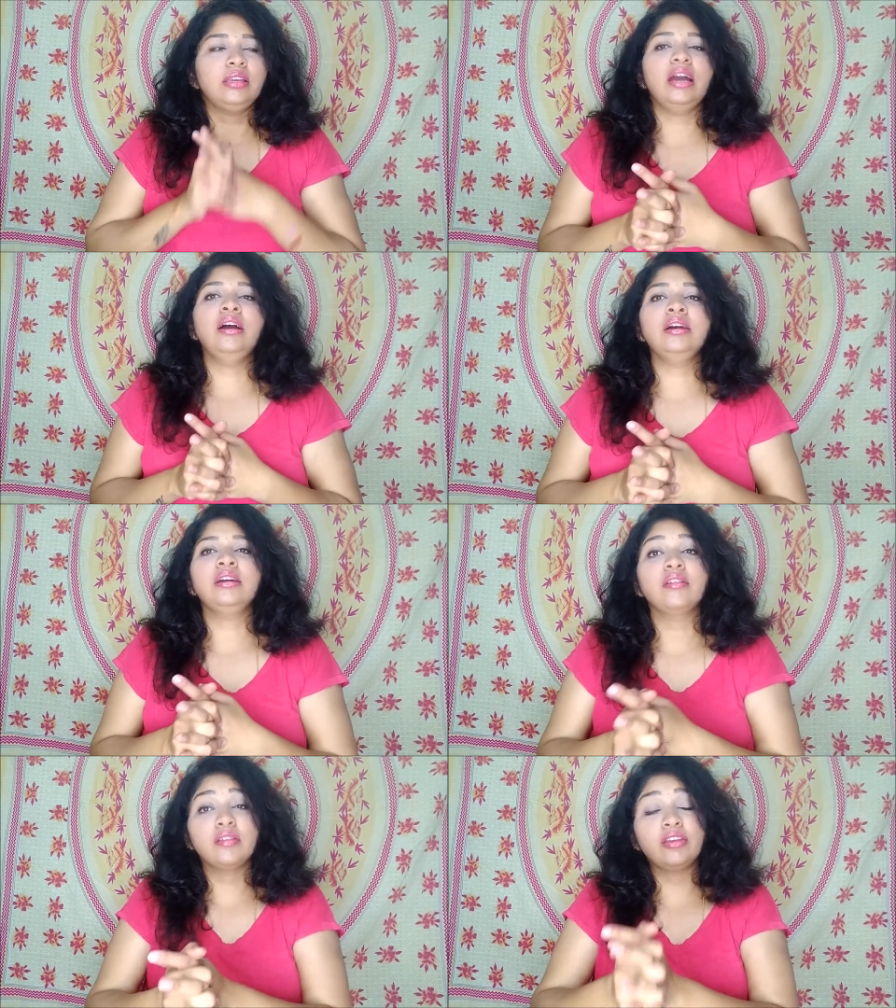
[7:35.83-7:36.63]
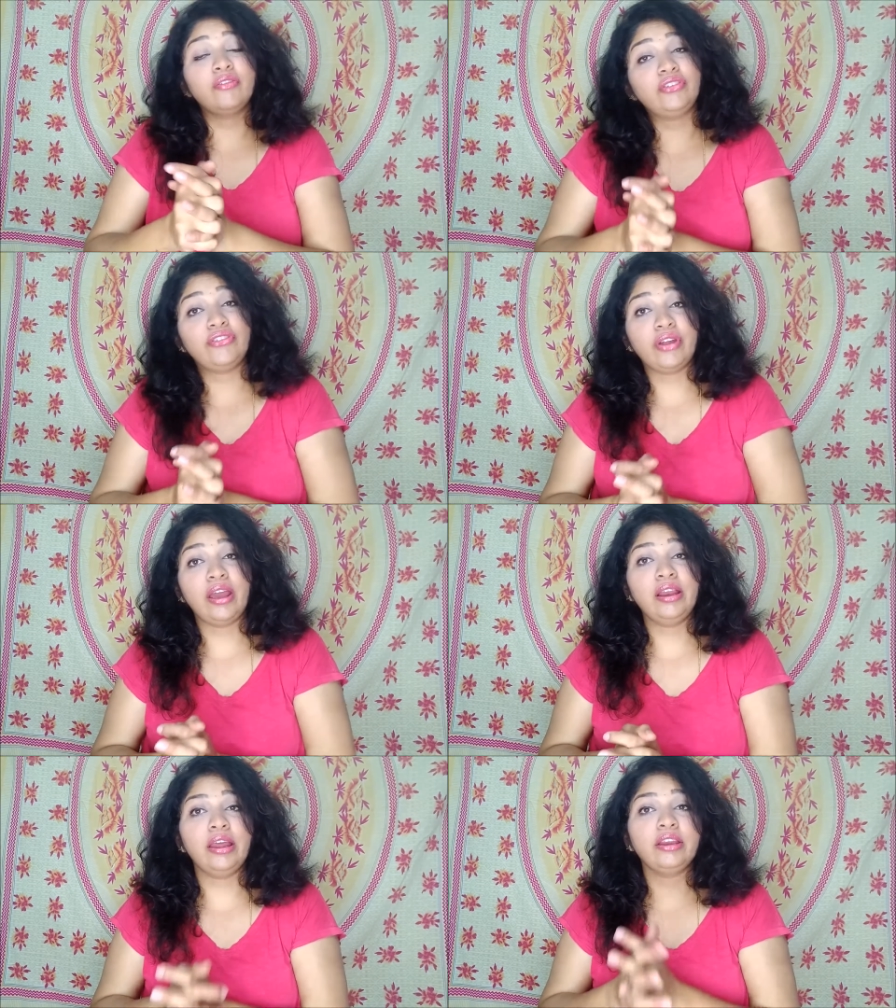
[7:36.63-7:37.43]
yeah, give a
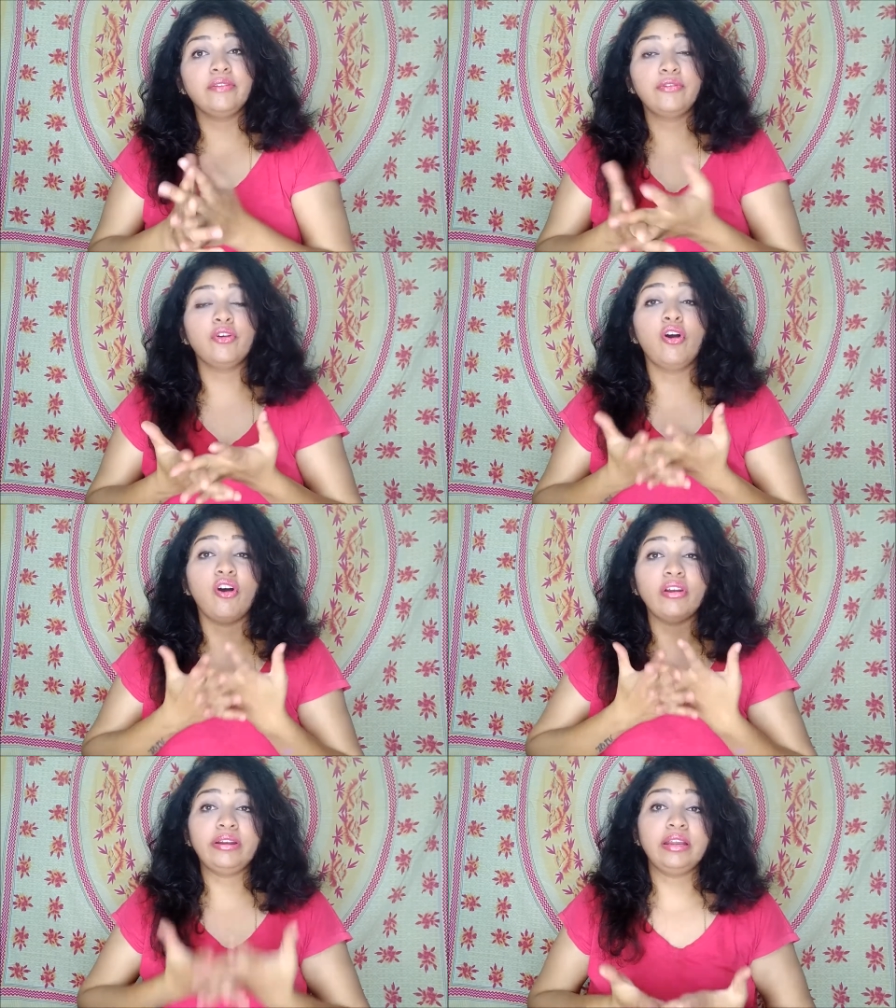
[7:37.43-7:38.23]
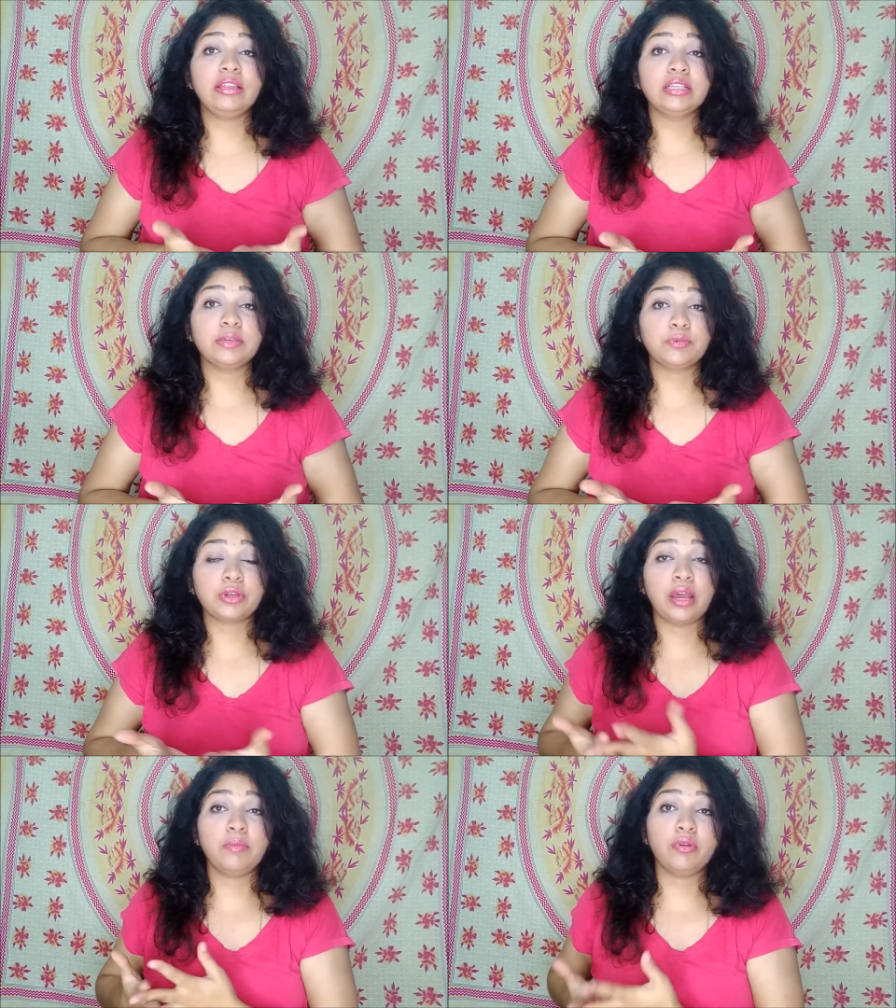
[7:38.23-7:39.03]
trial. And if you are already the
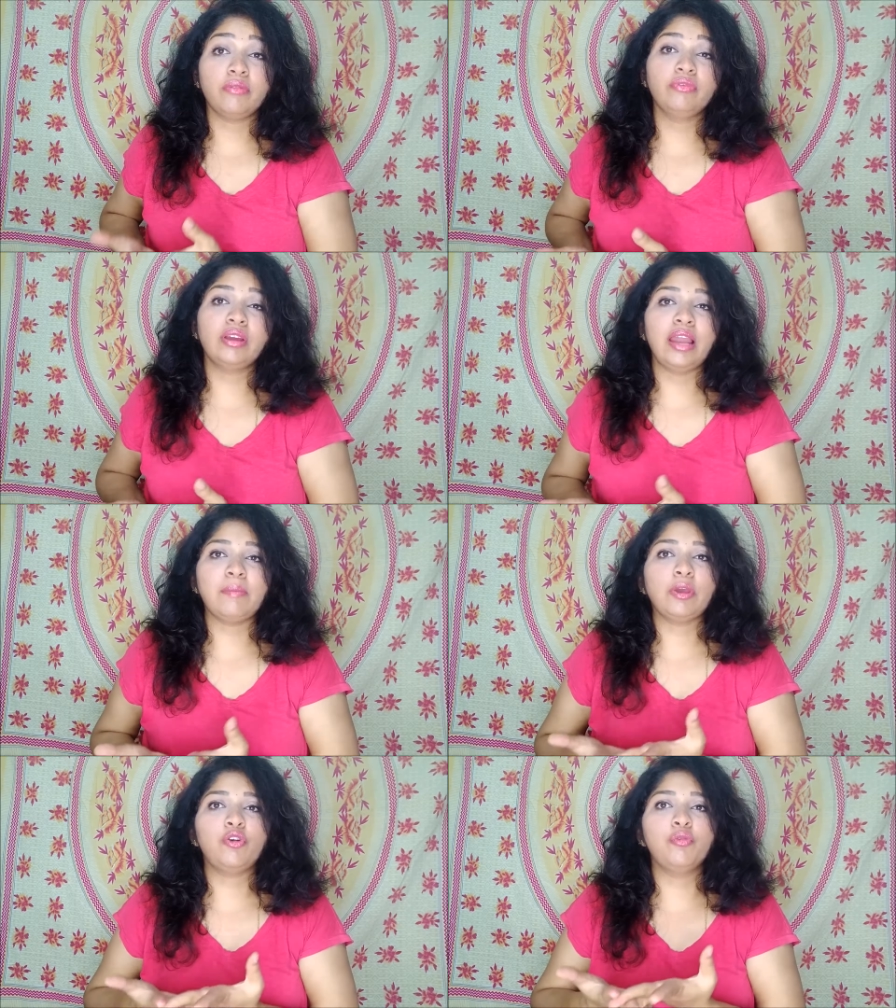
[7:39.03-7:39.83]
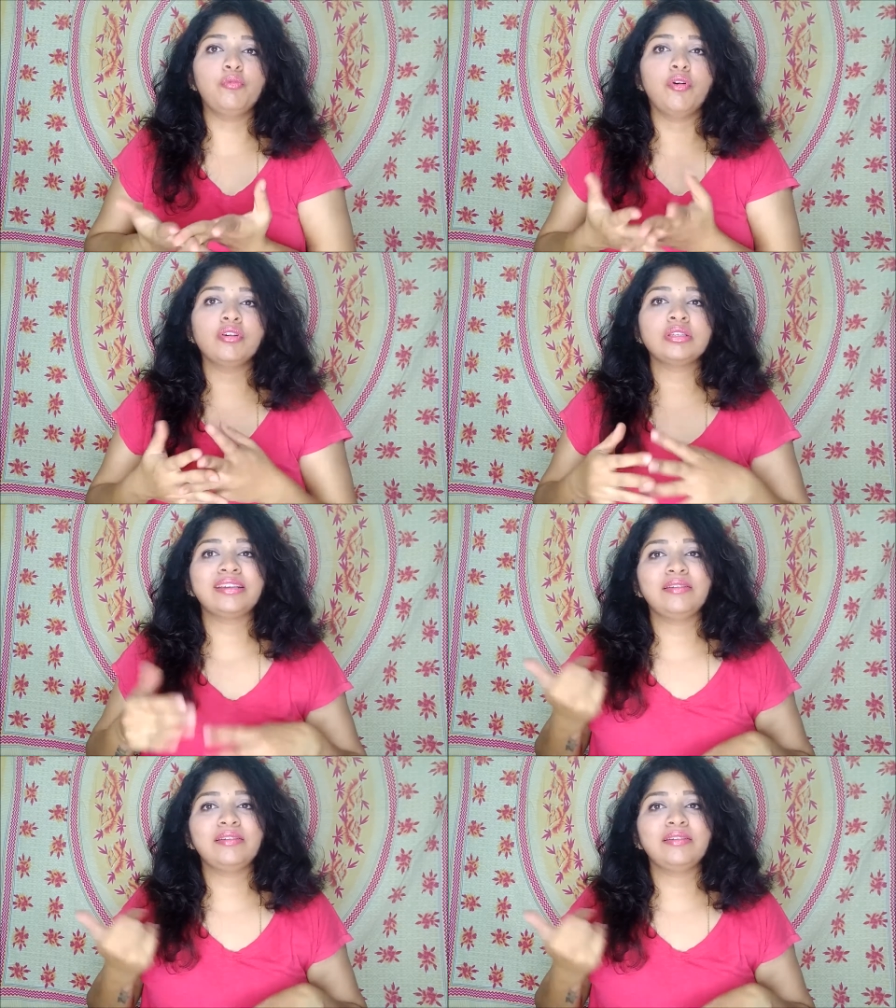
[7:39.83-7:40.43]
subscriber of the Glamego box,